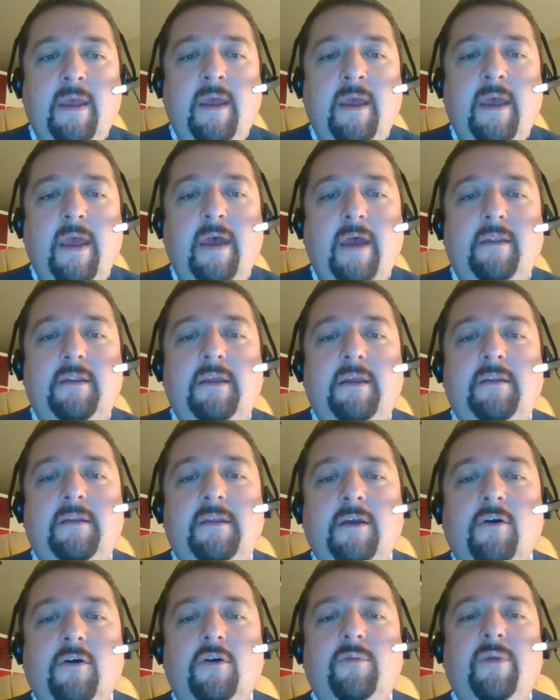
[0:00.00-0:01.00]
And in
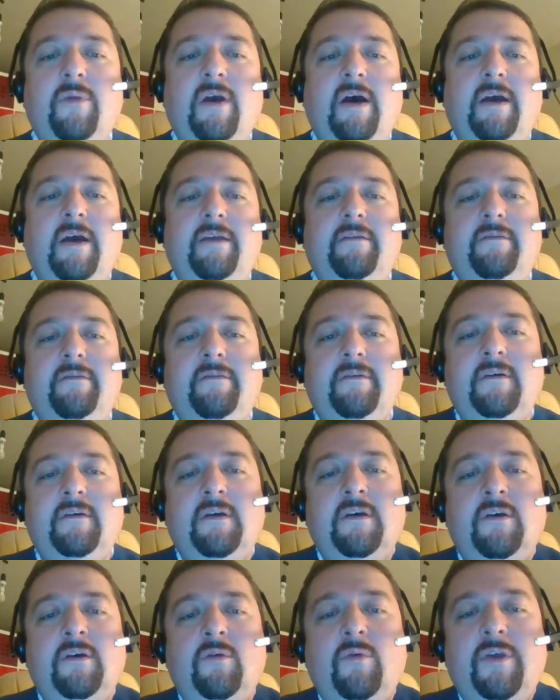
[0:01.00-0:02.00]
the code behind,
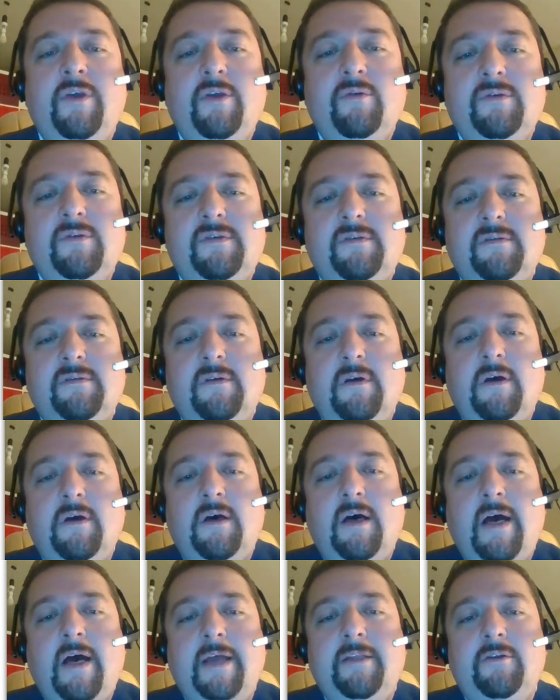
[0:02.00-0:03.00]
we use
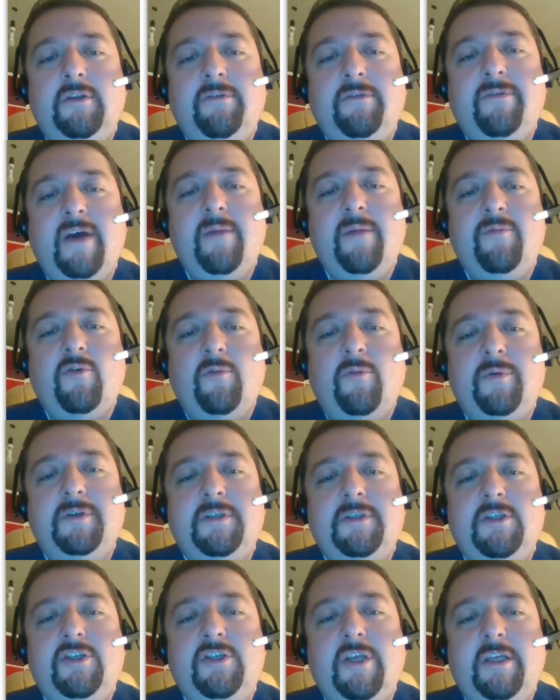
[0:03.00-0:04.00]
iNotify
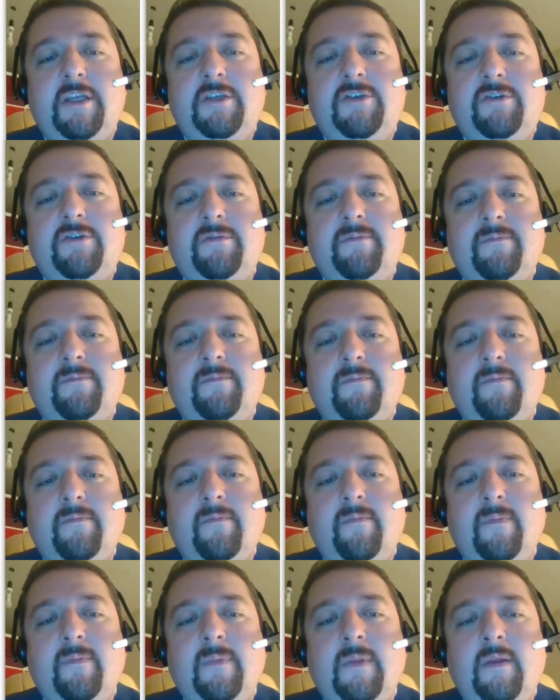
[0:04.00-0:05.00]
property changed.
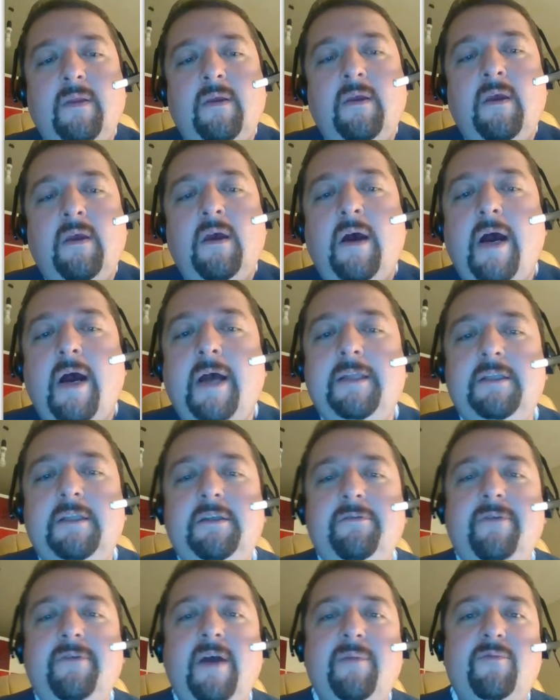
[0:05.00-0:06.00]

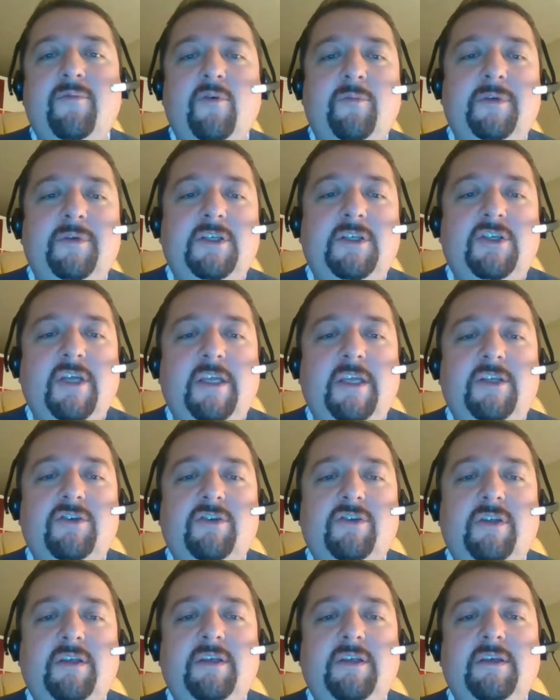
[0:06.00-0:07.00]
iNotify property
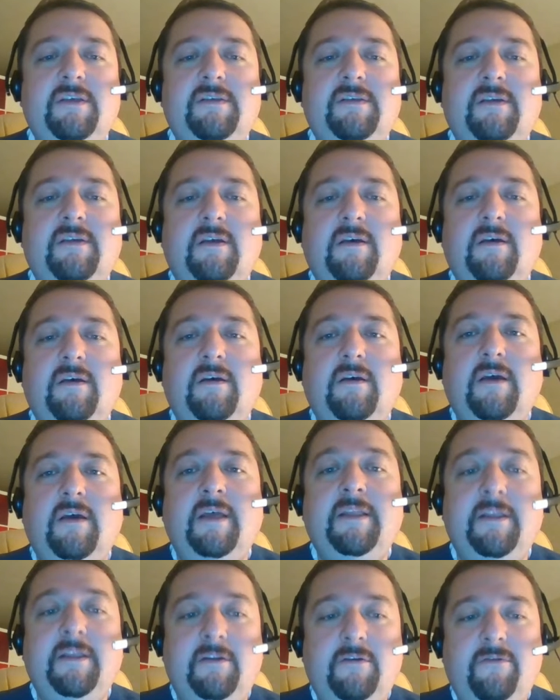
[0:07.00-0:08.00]
changed is an
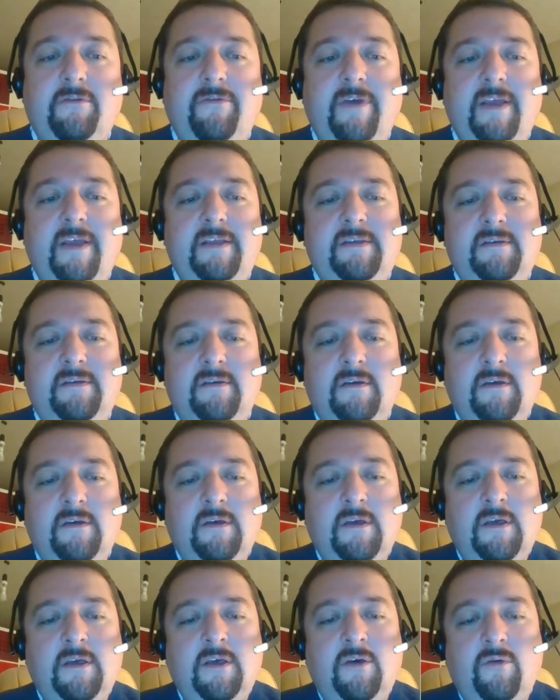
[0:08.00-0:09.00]
interface
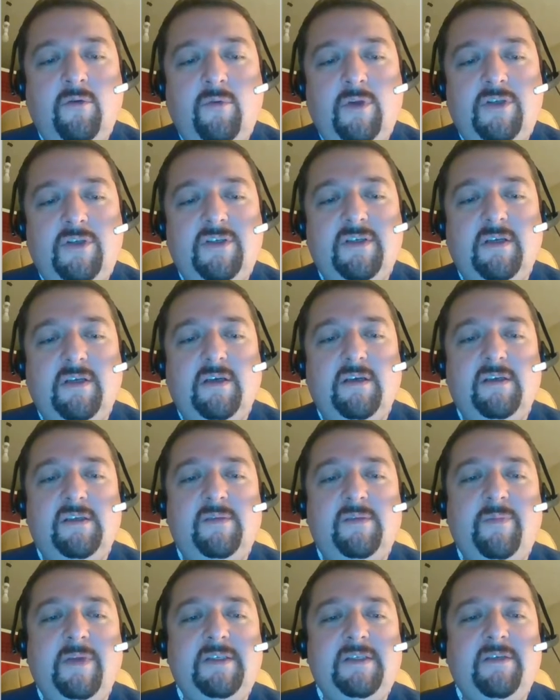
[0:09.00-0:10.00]
which
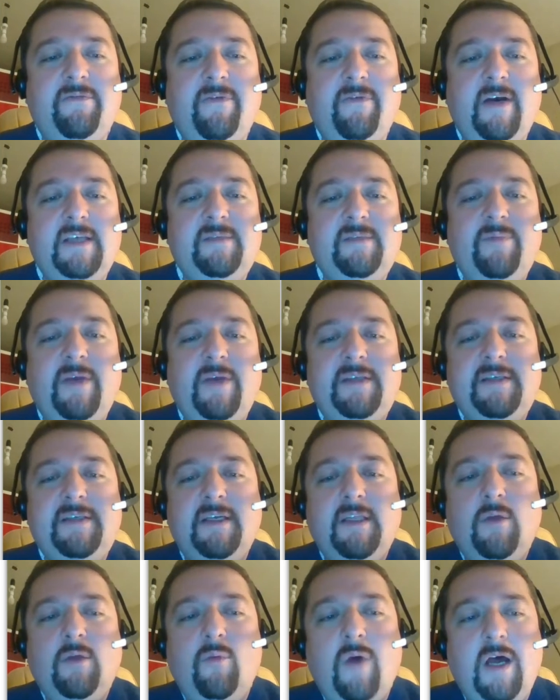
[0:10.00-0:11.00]
specifies
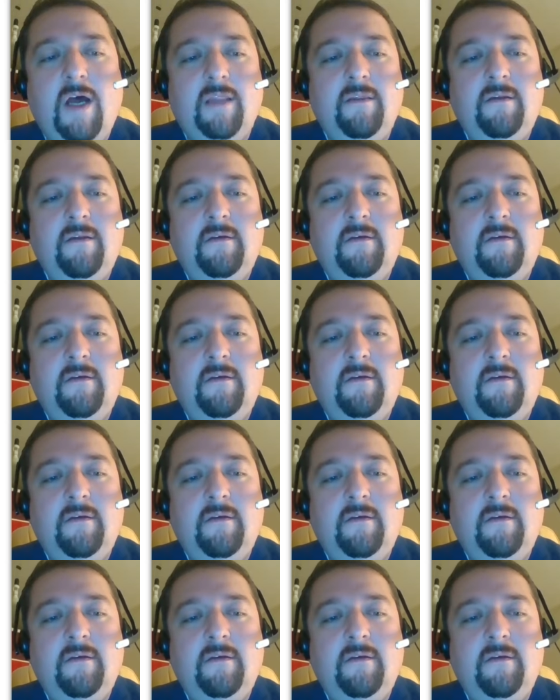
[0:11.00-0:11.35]
basically one